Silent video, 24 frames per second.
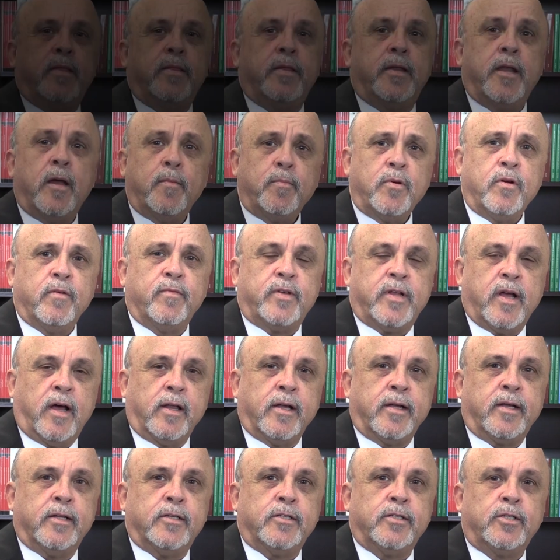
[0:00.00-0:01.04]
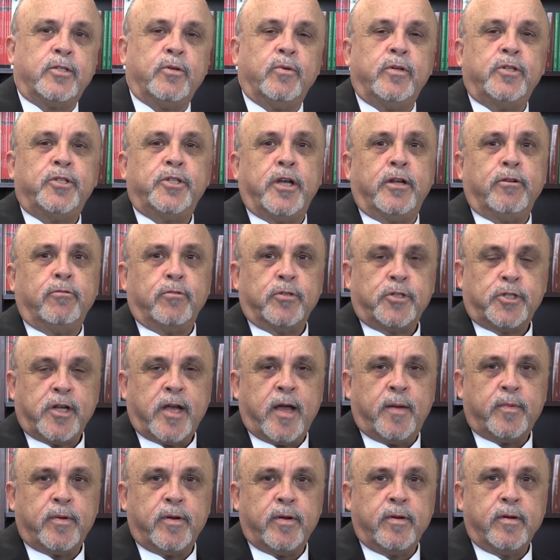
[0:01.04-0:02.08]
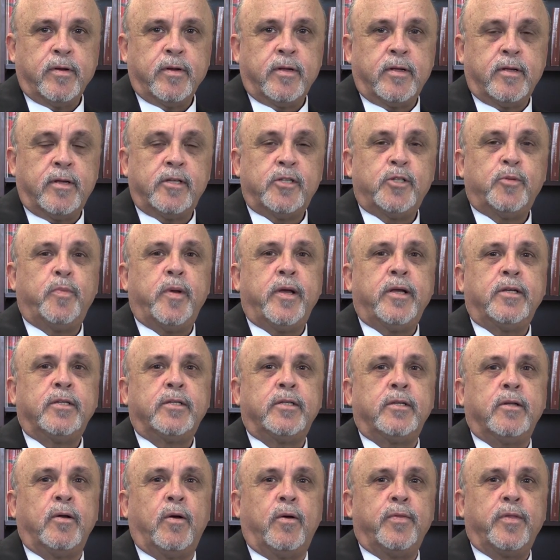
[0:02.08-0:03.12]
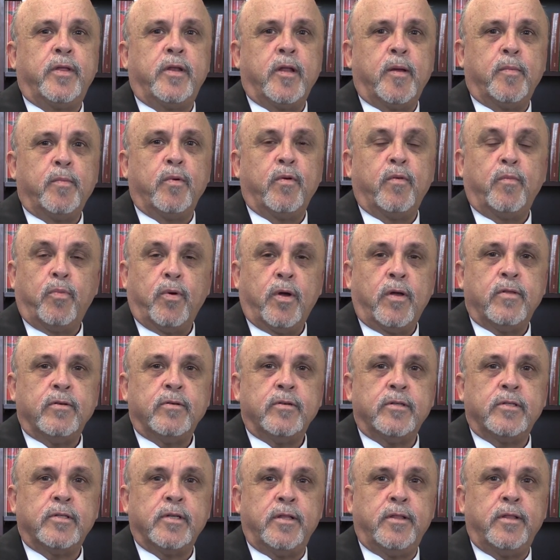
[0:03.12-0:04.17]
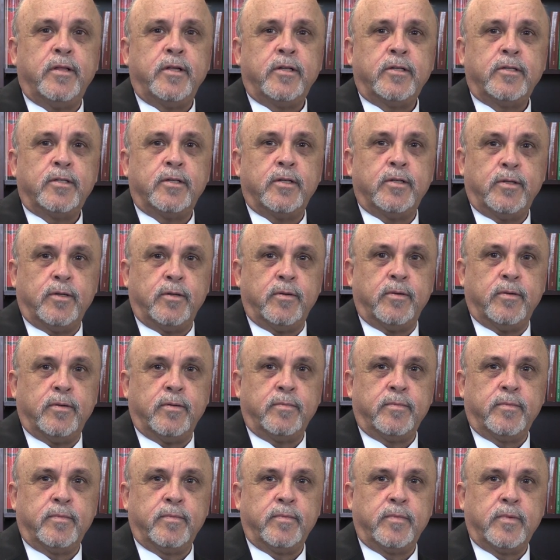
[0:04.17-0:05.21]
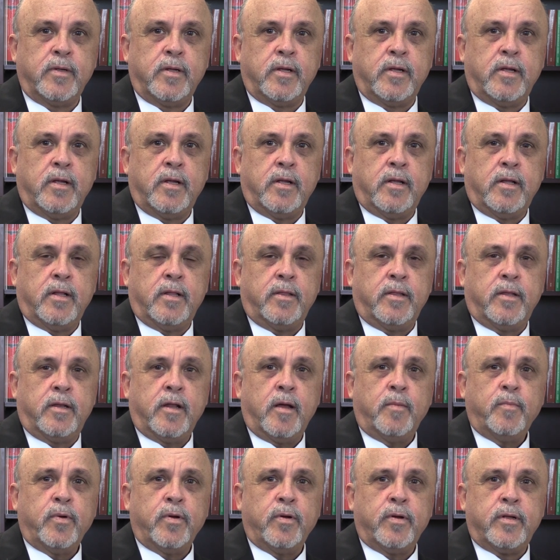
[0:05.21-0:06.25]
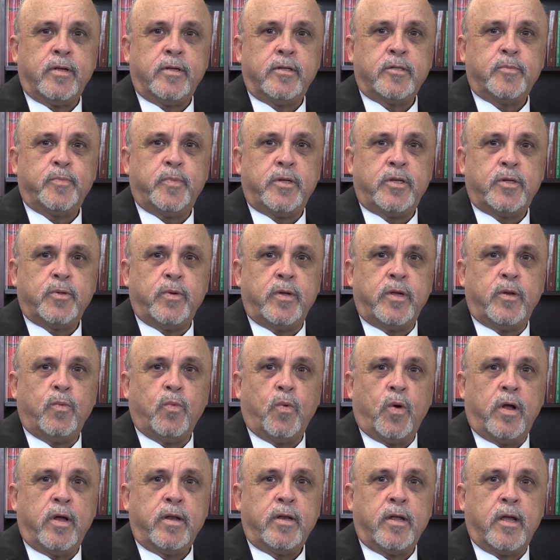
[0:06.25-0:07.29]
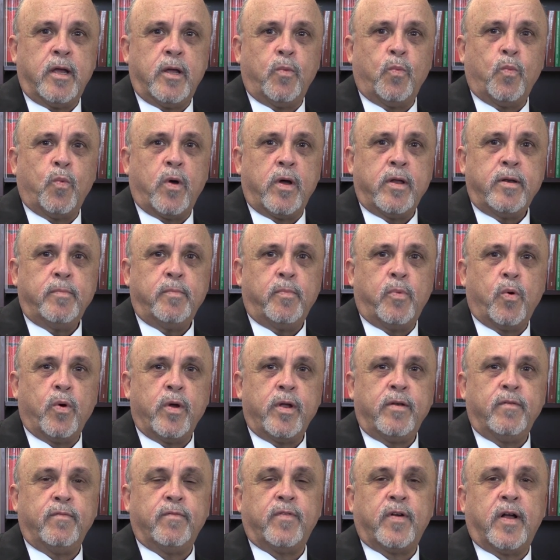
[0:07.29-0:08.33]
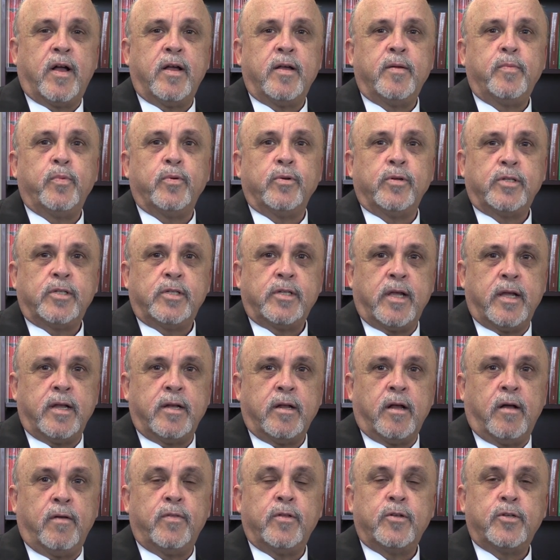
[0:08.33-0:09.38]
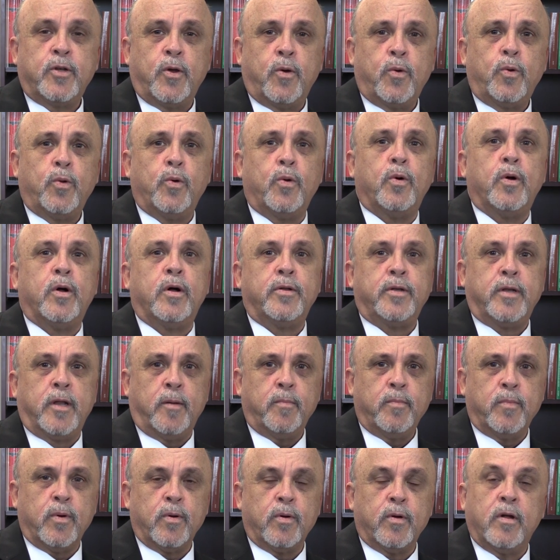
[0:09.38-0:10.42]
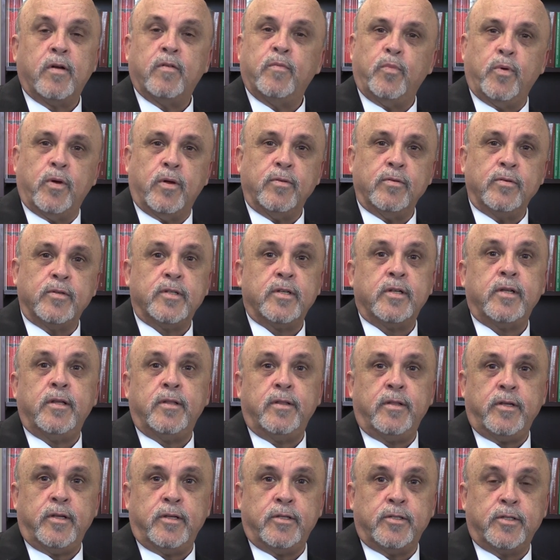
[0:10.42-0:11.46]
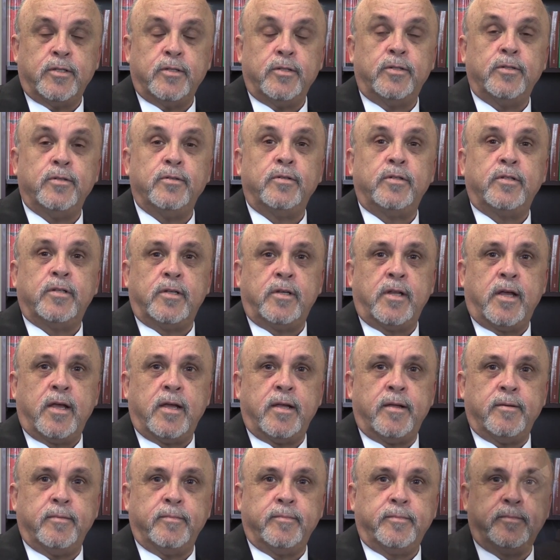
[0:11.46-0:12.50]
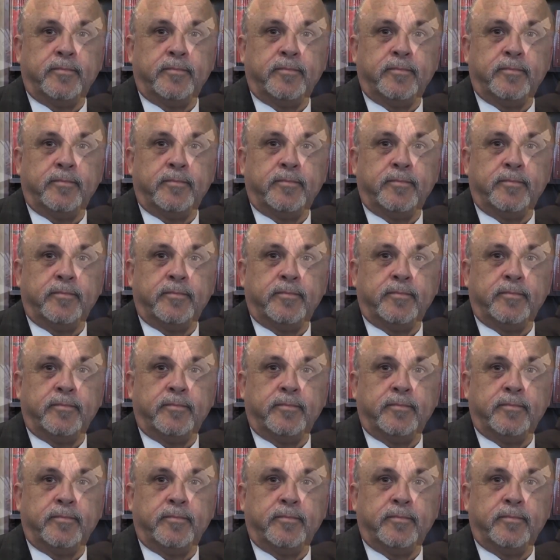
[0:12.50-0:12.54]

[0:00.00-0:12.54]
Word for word: The number of delegates to a general chapter is based on the number of brothers in the Institute. The number is between 1 and 1.5% of the total number of brothers in the Institute today.